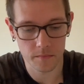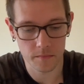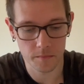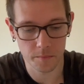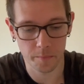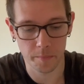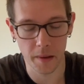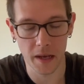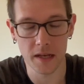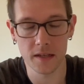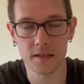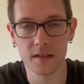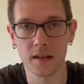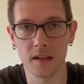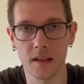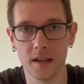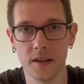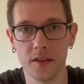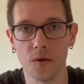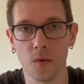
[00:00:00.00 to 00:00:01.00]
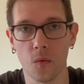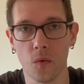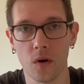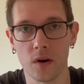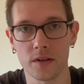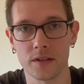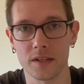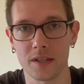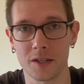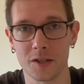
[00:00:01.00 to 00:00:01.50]
Basically the
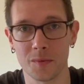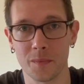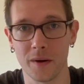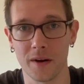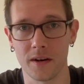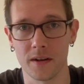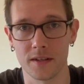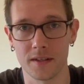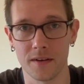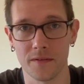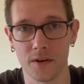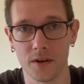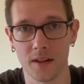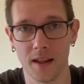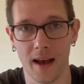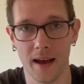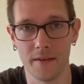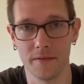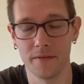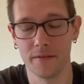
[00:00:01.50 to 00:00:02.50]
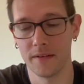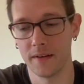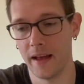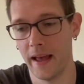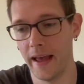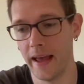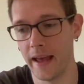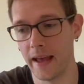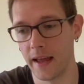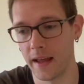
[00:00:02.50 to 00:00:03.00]
worst experience of her life.
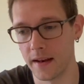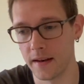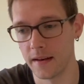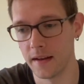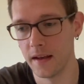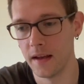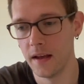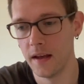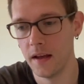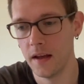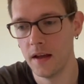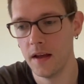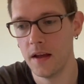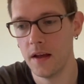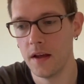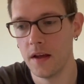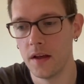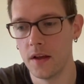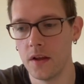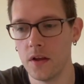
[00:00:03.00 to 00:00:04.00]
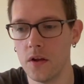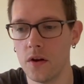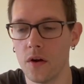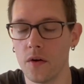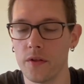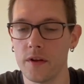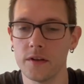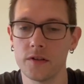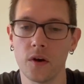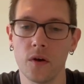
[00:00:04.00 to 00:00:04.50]
And,
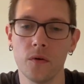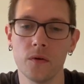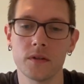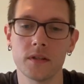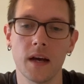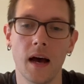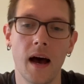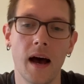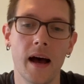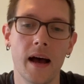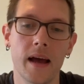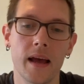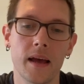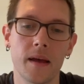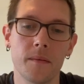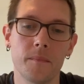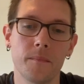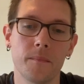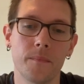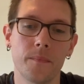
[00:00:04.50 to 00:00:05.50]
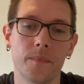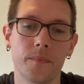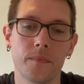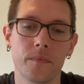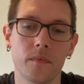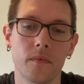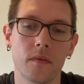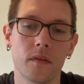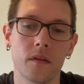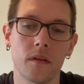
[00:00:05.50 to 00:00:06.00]
during this whole time,
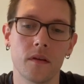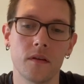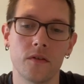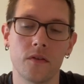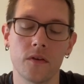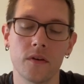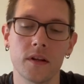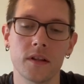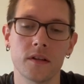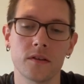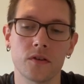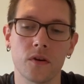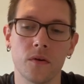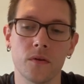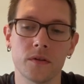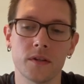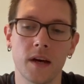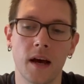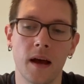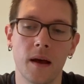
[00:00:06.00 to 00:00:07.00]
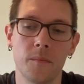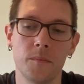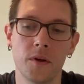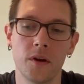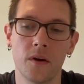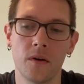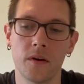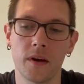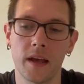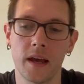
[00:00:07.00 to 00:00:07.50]

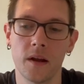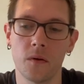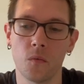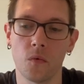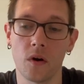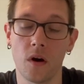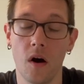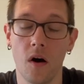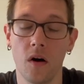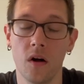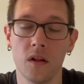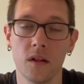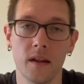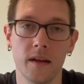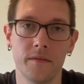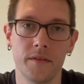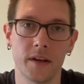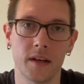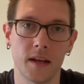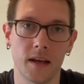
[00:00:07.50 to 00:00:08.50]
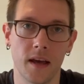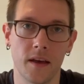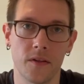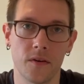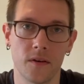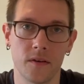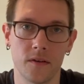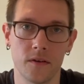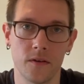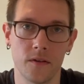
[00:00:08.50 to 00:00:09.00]
again, we're all living
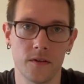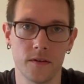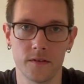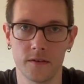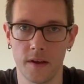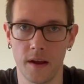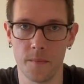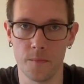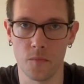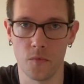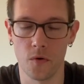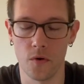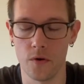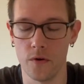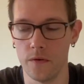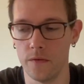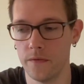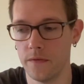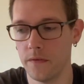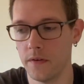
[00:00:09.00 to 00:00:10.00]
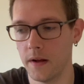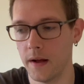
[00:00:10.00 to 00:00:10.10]
together under the same roof.